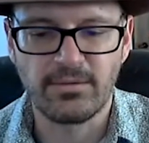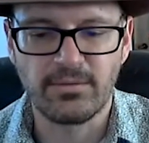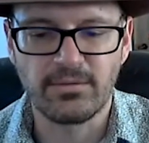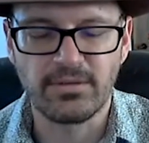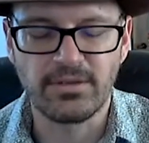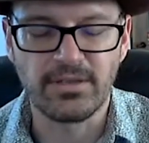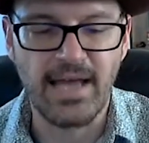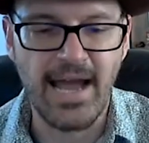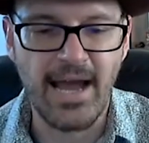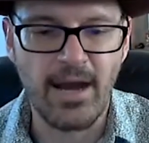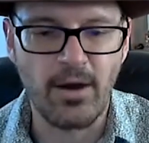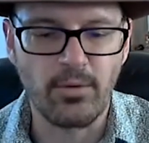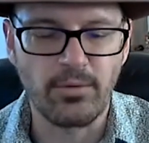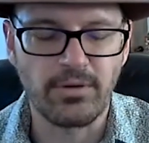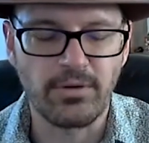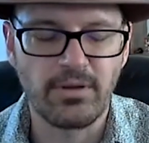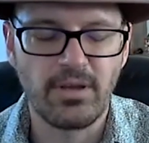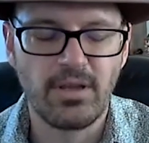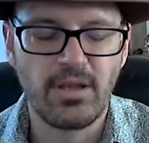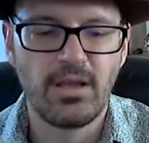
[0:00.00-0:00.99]

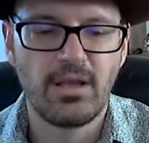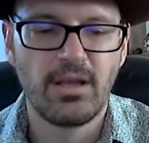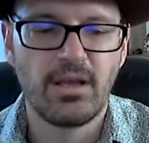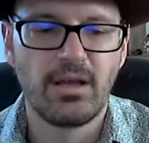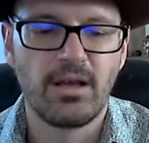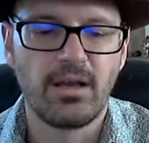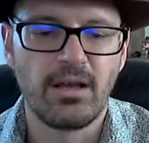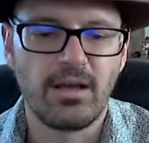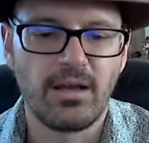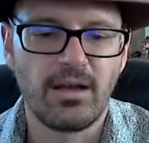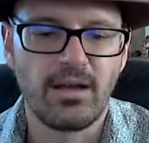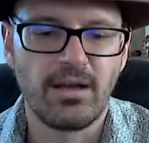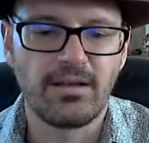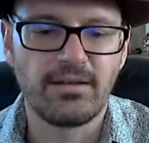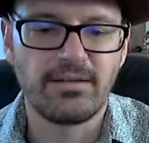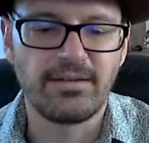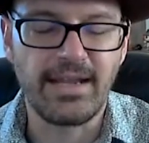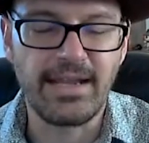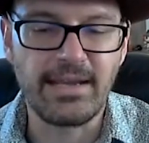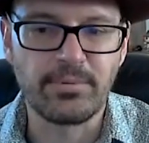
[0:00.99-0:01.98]
loud
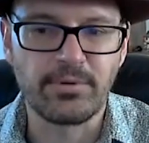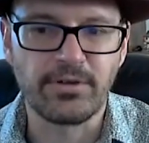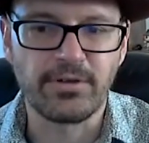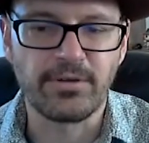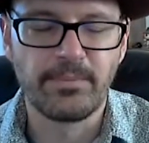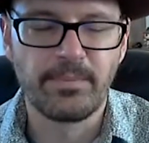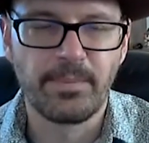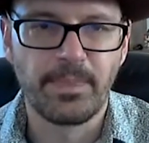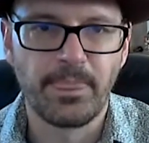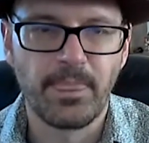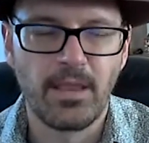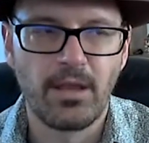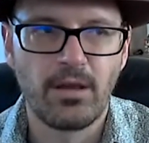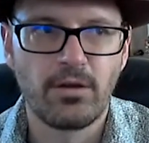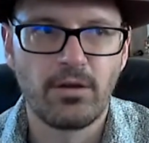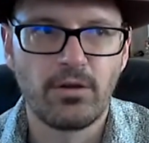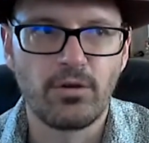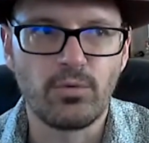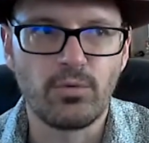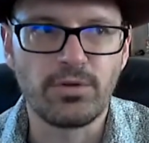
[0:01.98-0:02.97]
neighbor
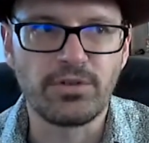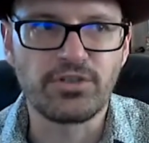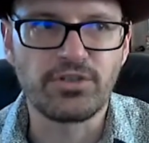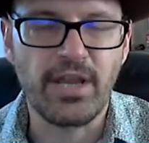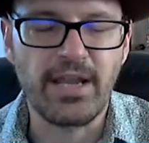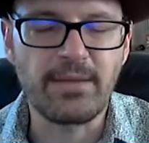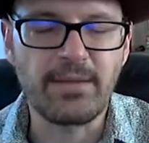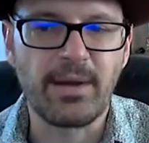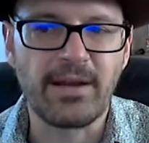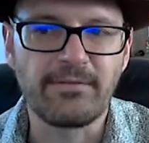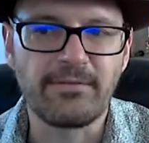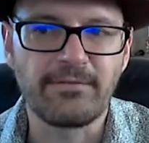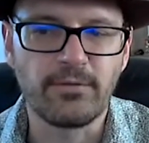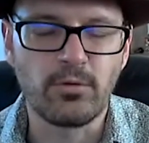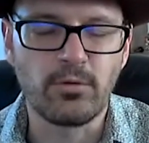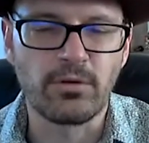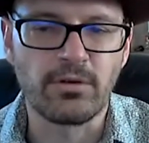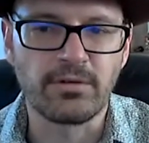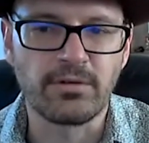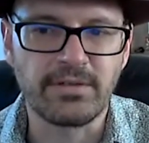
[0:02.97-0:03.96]
who would shake my
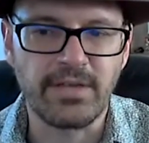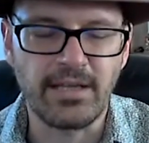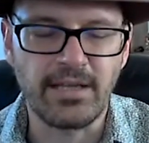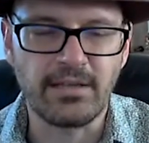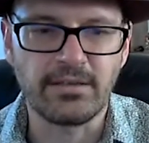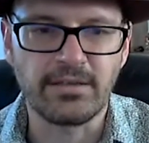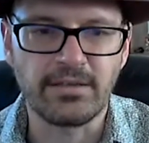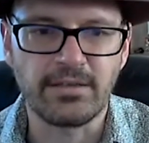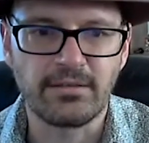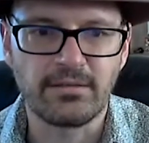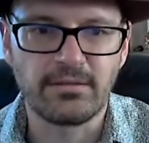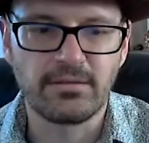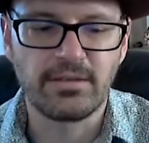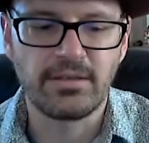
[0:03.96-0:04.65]
floor daily.